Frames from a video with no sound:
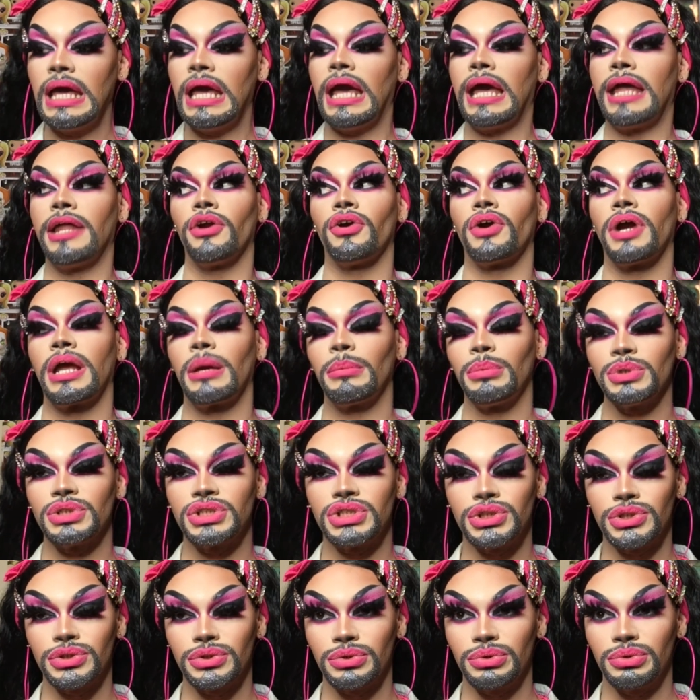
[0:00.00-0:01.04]
and are able
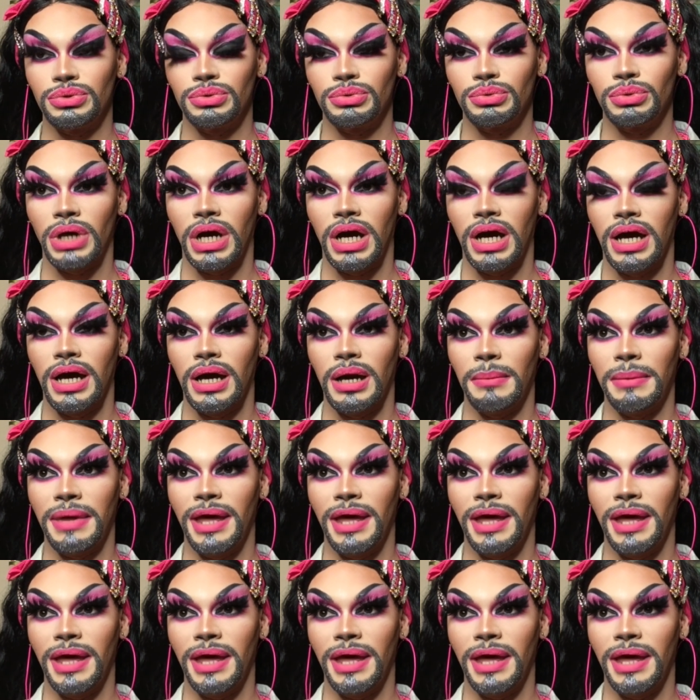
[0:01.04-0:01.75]
to um,